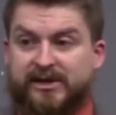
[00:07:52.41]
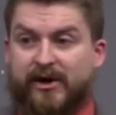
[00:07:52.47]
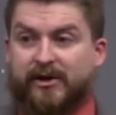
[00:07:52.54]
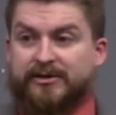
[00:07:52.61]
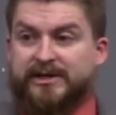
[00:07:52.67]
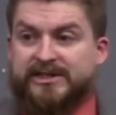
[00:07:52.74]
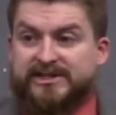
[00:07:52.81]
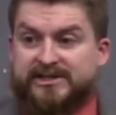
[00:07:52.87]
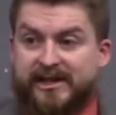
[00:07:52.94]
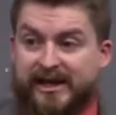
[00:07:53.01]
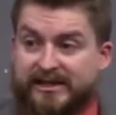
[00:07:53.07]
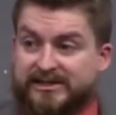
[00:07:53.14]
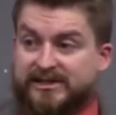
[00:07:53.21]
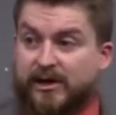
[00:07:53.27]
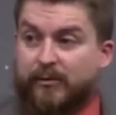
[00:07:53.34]
he all these
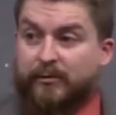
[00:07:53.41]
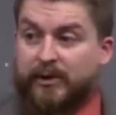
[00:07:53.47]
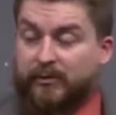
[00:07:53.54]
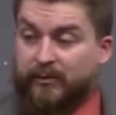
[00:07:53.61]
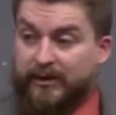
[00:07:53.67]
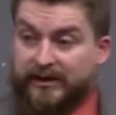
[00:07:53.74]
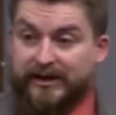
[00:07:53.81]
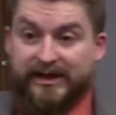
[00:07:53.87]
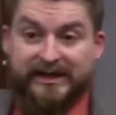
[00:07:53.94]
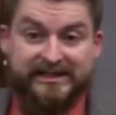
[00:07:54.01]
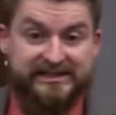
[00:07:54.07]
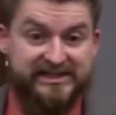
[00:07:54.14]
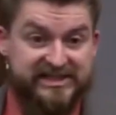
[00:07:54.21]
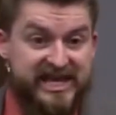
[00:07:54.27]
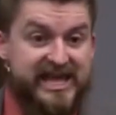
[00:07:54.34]
things that we would
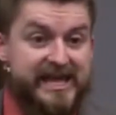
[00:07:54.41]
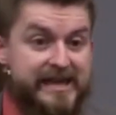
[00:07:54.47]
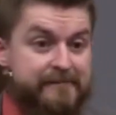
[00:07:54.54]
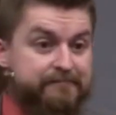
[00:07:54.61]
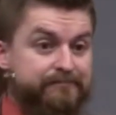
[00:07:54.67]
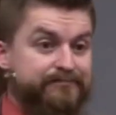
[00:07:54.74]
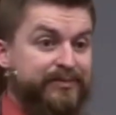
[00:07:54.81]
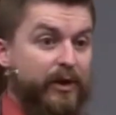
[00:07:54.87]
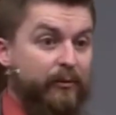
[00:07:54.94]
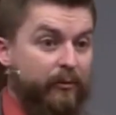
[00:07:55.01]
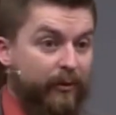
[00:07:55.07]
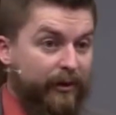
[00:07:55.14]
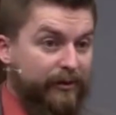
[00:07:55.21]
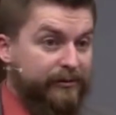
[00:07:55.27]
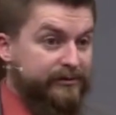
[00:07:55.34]
deem
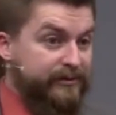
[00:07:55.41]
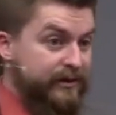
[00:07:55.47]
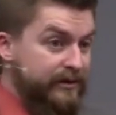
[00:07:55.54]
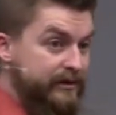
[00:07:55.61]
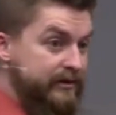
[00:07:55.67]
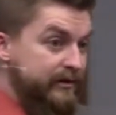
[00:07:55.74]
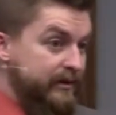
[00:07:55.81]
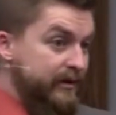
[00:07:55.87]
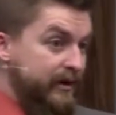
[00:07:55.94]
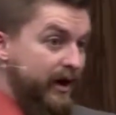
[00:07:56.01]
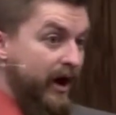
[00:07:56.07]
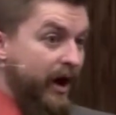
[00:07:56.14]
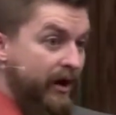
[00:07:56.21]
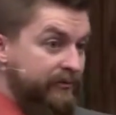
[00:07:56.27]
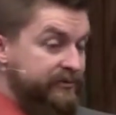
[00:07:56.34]
worthy
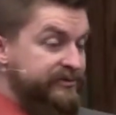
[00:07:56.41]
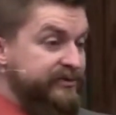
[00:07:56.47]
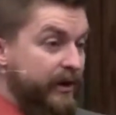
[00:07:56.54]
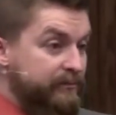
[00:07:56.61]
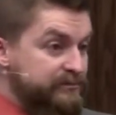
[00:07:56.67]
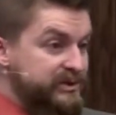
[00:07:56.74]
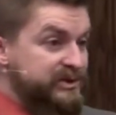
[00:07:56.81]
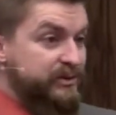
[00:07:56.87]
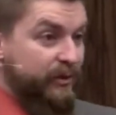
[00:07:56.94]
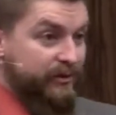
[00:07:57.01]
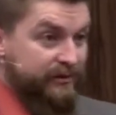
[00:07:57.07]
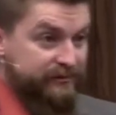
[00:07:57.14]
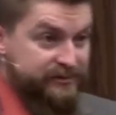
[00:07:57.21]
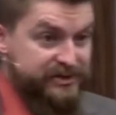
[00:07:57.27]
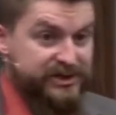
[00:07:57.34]
of some
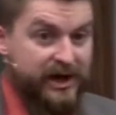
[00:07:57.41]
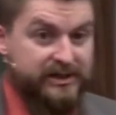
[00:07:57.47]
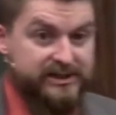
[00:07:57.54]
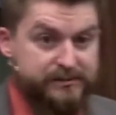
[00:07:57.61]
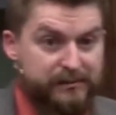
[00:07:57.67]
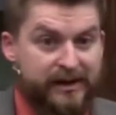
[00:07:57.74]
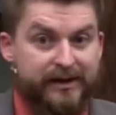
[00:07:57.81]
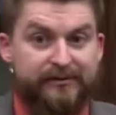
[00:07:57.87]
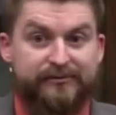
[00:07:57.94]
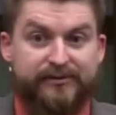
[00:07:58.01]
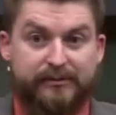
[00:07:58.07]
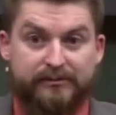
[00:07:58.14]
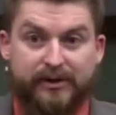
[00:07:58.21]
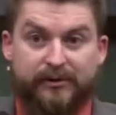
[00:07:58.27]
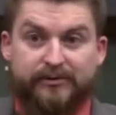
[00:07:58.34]
sort of judgment
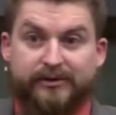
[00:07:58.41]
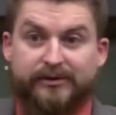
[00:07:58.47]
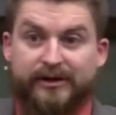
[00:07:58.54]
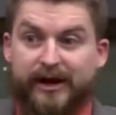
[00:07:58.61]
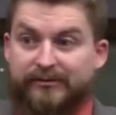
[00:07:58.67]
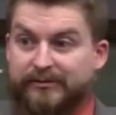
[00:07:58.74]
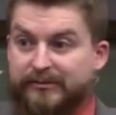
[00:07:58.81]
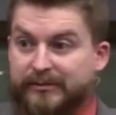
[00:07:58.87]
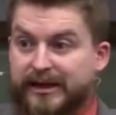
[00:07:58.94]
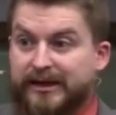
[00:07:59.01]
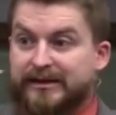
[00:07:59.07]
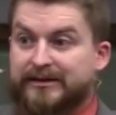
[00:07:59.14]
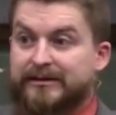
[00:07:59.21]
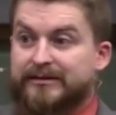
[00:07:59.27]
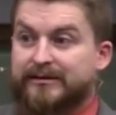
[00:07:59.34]
from local
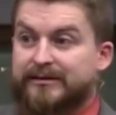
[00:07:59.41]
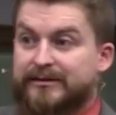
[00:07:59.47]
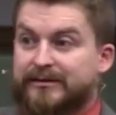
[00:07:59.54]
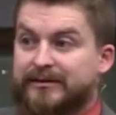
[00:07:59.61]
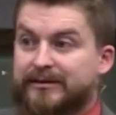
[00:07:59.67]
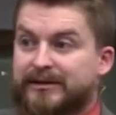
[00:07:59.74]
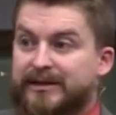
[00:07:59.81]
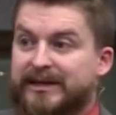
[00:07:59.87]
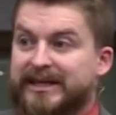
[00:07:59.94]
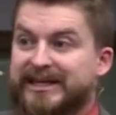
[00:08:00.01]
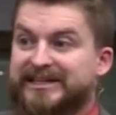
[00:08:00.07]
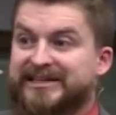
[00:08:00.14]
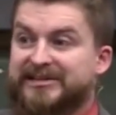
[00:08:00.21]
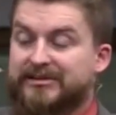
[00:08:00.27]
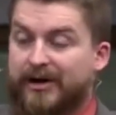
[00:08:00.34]
government?
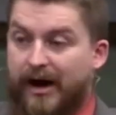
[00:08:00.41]
He did